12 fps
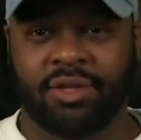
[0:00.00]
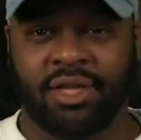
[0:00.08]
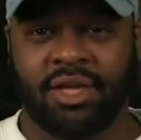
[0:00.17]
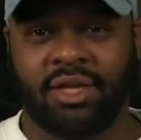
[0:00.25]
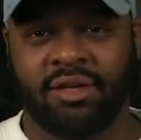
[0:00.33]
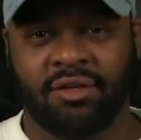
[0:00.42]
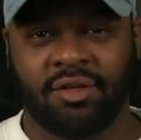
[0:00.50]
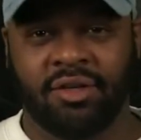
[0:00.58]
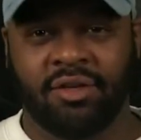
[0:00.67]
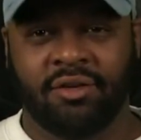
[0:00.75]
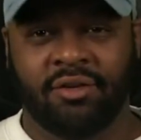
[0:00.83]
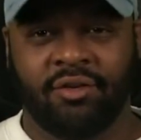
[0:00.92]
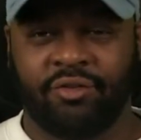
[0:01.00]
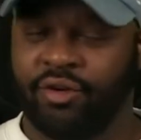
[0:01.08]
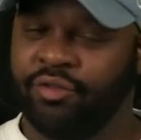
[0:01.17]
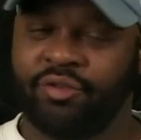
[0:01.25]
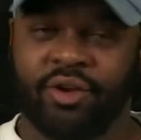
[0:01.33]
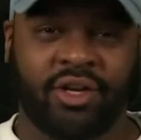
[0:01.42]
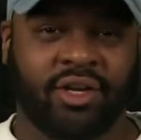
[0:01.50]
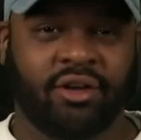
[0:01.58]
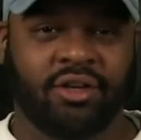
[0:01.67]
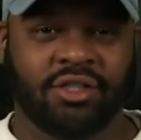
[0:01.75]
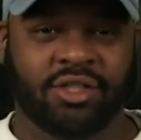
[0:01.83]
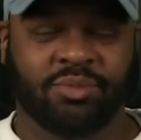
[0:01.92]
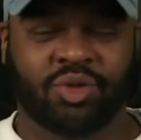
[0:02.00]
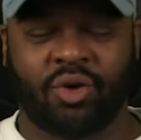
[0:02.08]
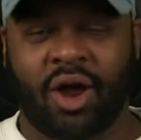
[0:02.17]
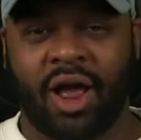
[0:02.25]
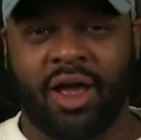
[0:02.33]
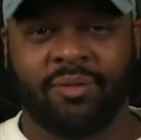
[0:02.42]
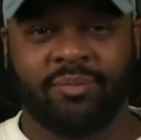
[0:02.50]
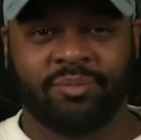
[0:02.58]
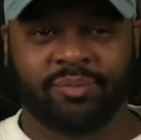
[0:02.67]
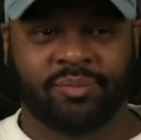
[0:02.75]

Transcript: thing, feel free to subscribe,